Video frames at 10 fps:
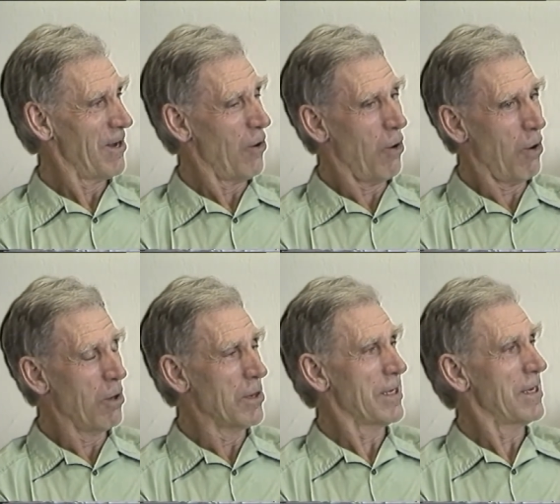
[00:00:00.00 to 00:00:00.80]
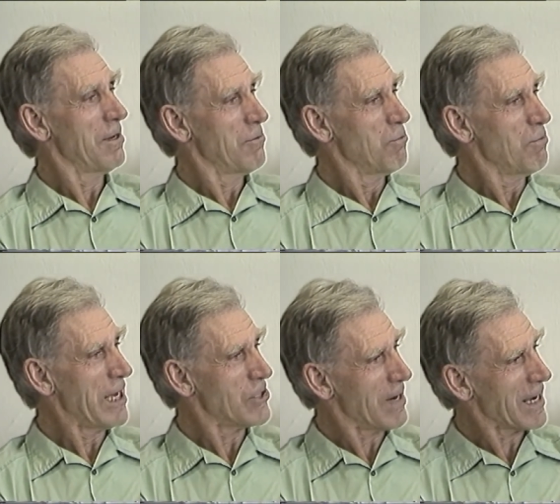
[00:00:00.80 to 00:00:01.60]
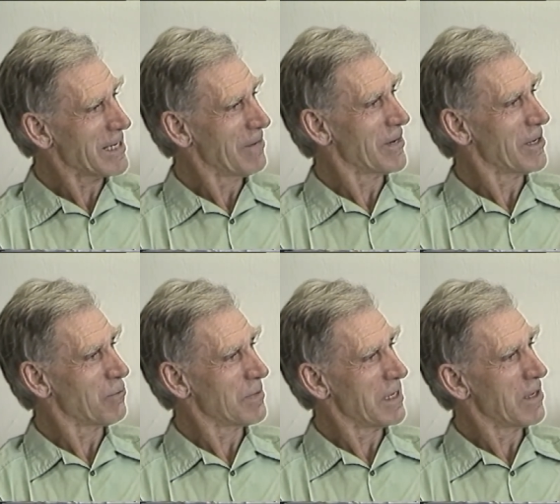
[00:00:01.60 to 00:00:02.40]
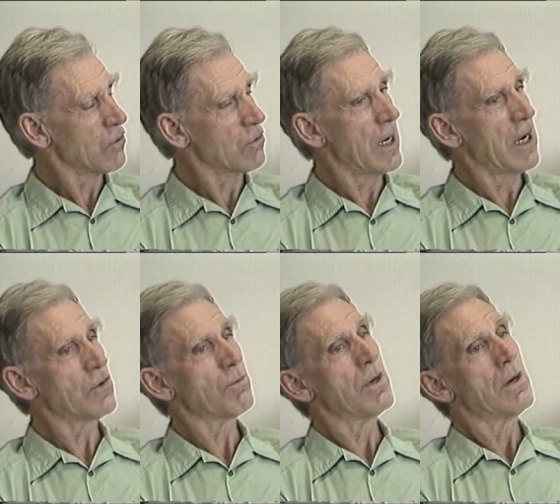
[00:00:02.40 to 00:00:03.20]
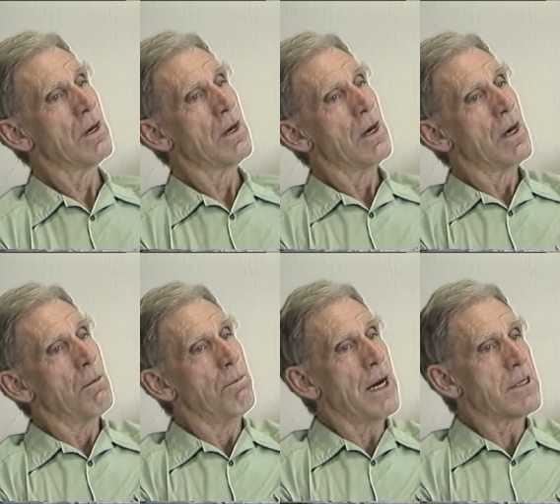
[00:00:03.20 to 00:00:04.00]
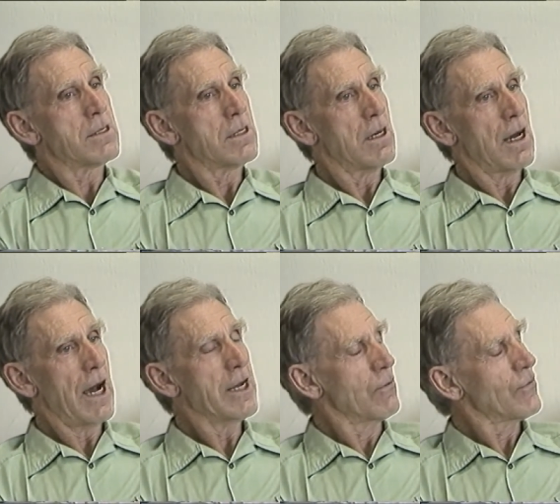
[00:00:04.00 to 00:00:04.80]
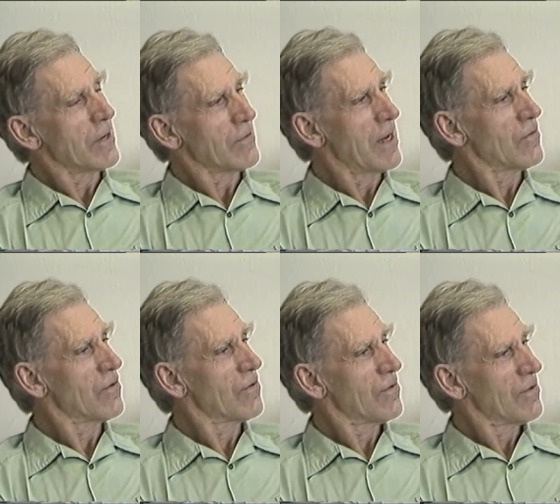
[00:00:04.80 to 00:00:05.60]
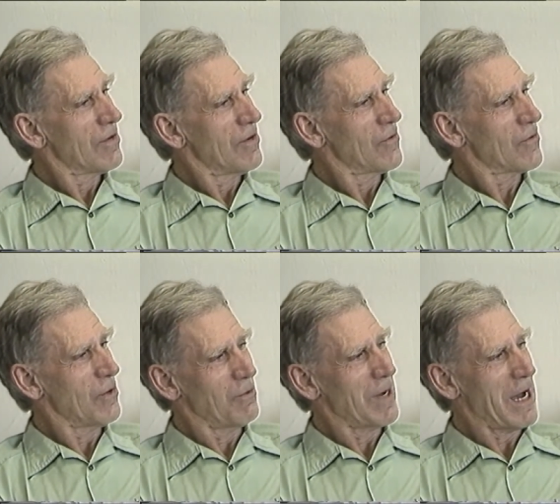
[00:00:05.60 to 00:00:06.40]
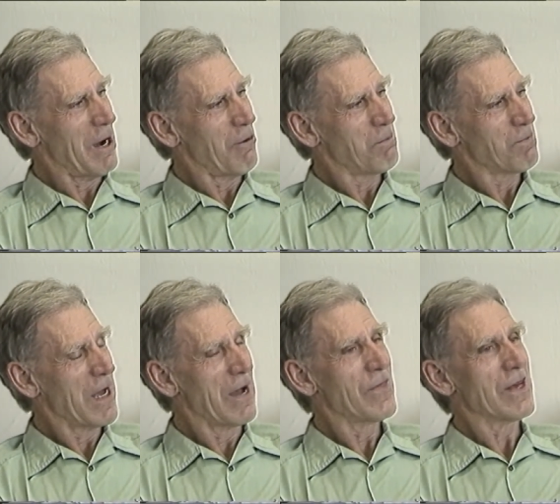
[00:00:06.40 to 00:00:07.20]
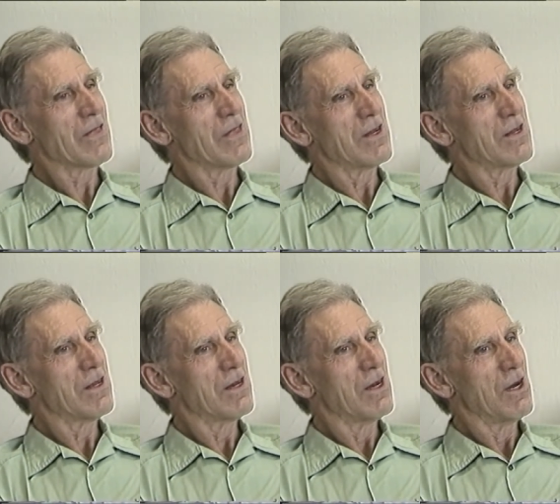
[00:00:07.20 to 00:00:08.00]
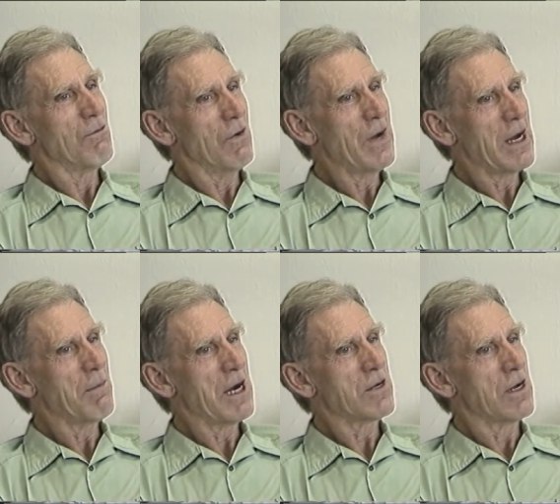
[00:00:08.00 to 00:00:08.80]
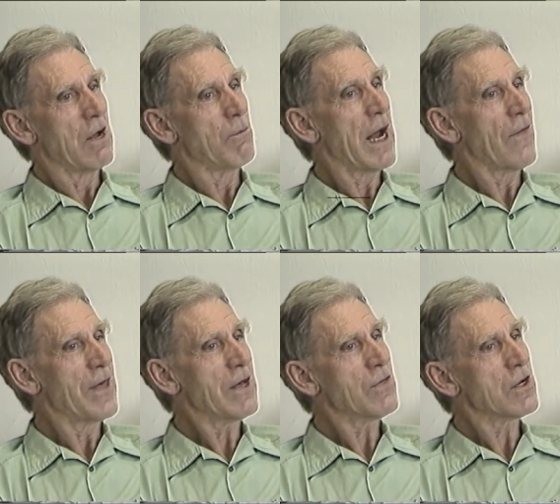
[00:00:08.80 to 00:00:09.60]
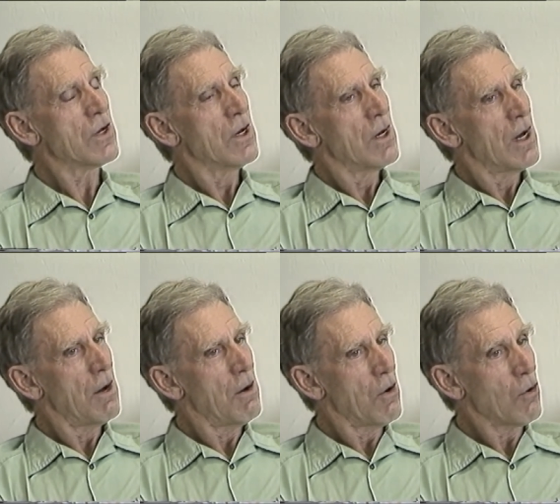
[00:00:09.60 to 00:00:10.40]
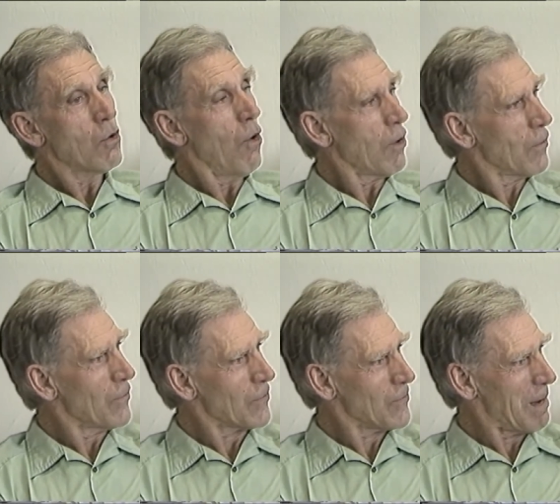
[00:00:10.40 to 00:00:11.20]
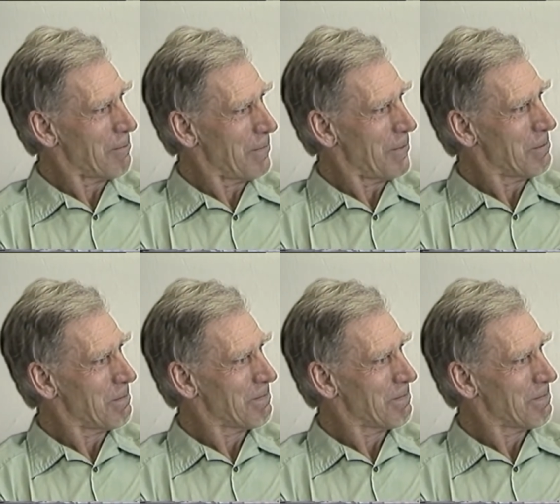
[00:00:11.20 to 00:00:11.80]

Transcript: all the major activities within its grasp. But I don't think that's so now. Mm. I think that we're very much on level. But I think that Cork, for example,